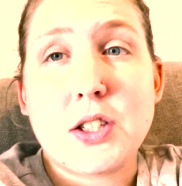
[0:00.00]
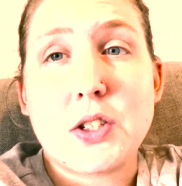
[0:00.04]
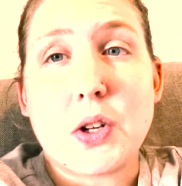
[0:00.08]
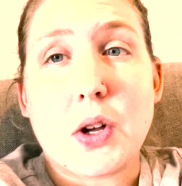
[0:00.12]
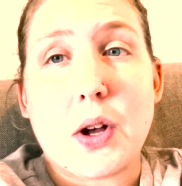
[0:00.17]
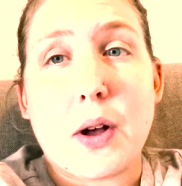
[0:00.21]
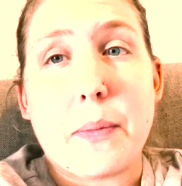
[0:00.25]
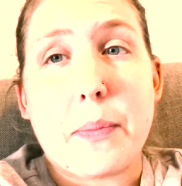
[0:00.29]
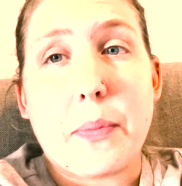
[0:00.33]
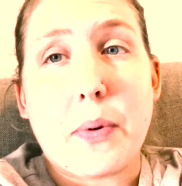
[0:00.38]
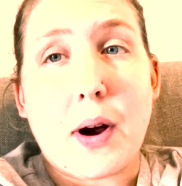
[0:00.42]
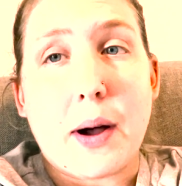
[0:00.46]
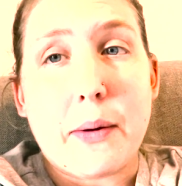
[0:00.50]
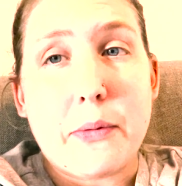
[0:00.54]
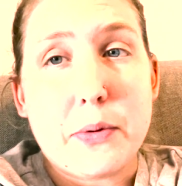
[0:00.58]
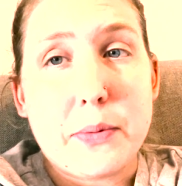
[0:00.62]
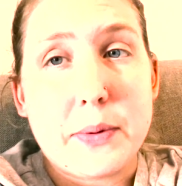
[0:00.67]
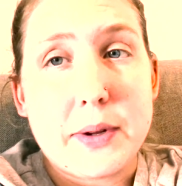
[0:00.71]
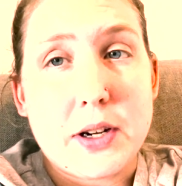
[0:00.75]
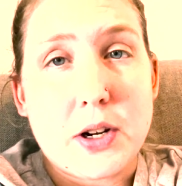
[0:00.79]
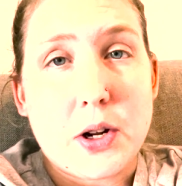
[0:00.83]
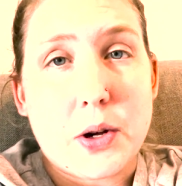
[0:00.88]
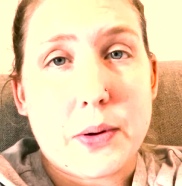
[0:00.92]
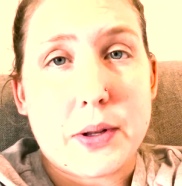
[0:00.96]
So I'll
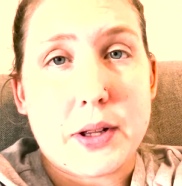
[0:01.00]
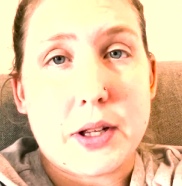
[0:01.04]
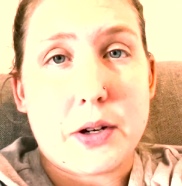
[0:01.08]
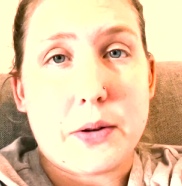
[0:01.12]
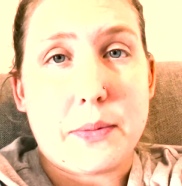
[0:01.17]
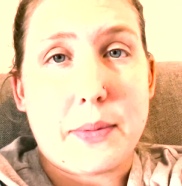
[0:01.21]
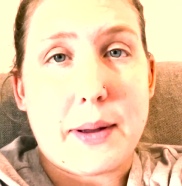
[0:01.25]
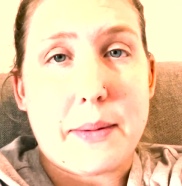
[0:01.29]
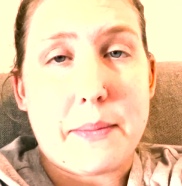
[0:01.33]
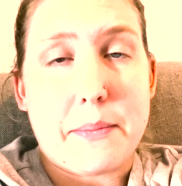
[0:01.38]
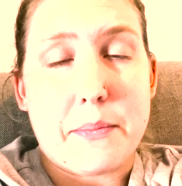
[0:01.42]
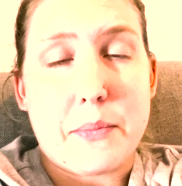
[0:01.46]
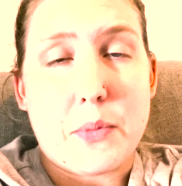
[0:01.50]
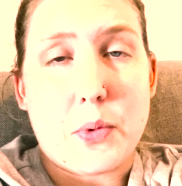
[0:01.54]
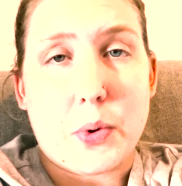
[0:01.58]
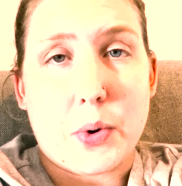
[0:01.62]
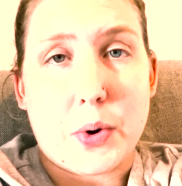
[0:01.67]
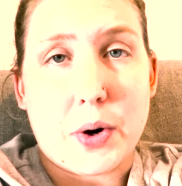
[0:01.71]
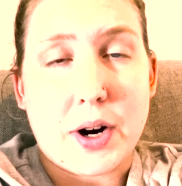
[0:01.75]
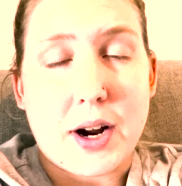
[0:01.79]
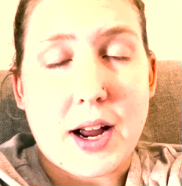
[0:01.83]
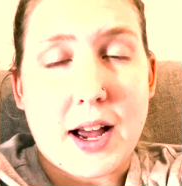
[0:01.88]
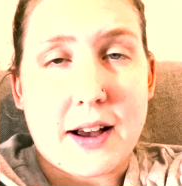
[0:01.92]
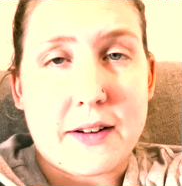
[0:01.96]
probably know a little bit
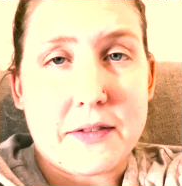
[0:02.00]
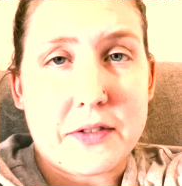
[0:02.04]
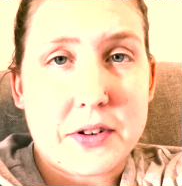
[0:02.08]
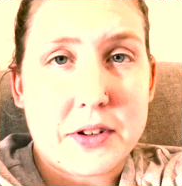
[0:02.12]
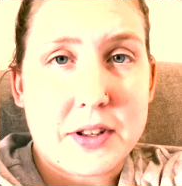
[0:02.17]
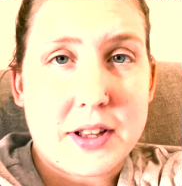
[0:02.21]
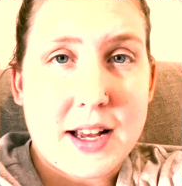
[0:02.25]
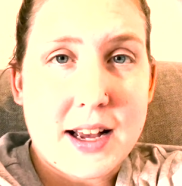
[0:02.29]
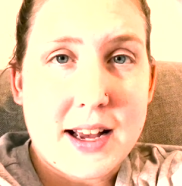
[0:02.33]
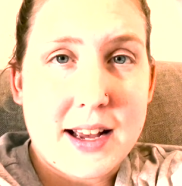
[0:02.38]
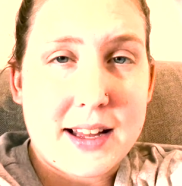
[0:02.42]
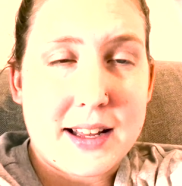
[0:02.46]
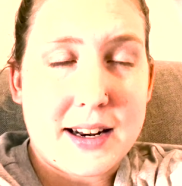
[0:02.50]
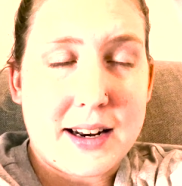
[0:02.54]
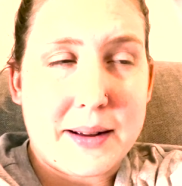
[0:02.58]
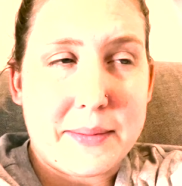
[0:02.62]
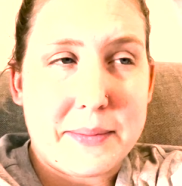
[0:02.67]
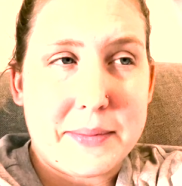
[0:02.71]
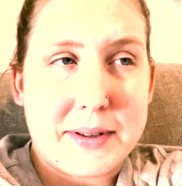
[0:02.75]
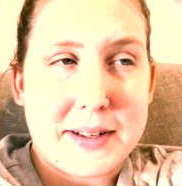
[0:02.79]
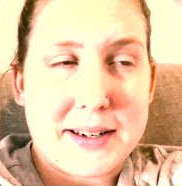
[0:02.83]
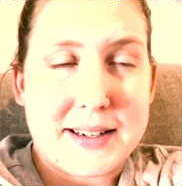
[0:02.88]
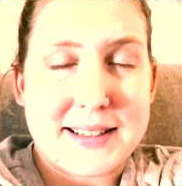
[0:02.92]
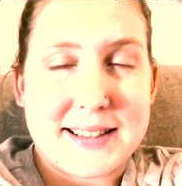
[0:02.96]
more after that. And
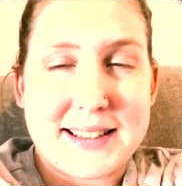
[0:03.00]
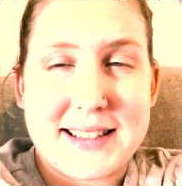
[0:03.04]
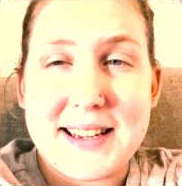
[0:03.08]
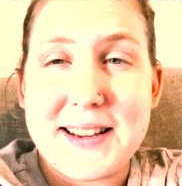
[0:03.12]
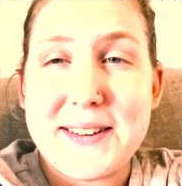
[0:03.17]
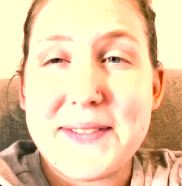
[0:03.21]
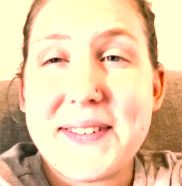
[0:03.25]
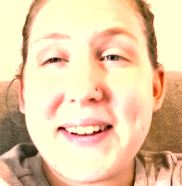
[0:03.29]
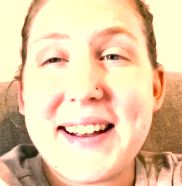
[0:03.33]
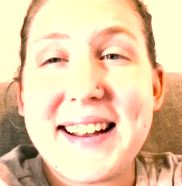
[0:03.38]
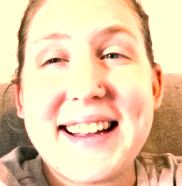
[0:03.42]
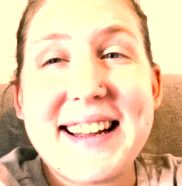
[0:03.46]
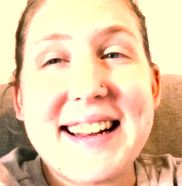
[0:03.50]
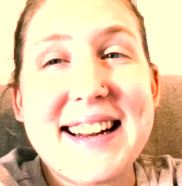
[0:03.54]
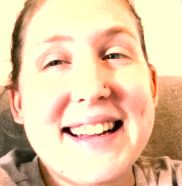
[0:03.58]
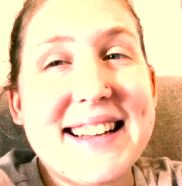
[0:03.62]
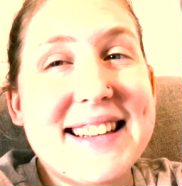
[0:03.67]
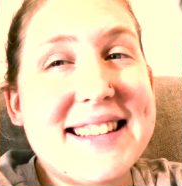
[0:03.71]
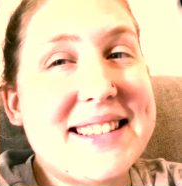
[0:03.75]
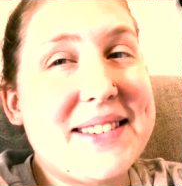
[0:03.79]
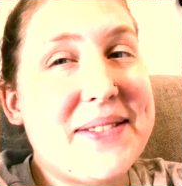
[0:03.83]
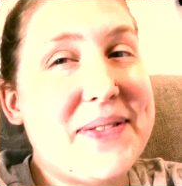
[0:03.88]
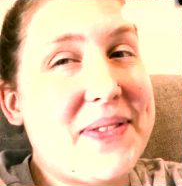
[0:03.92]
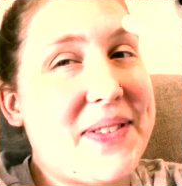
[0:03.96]
I'm going to see if I can
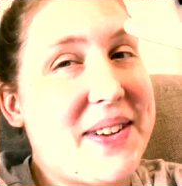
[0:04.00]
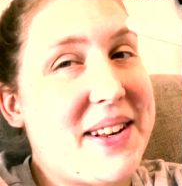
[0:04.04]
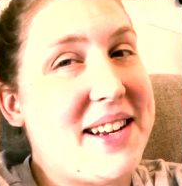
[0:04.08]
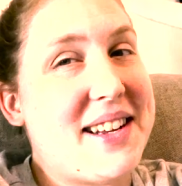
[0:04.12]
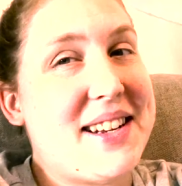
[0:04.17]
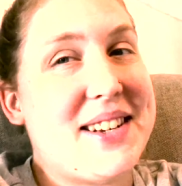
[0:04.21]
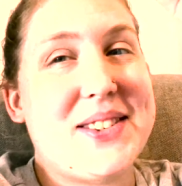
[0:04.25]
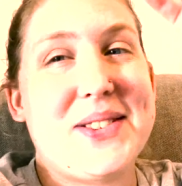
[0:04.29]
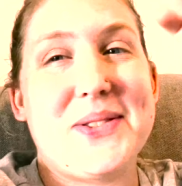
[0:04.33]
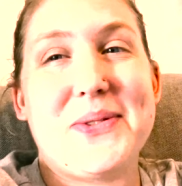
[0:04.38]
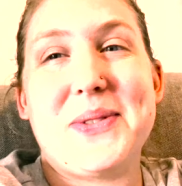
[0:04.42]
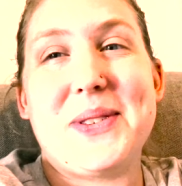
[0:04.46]
get some footage.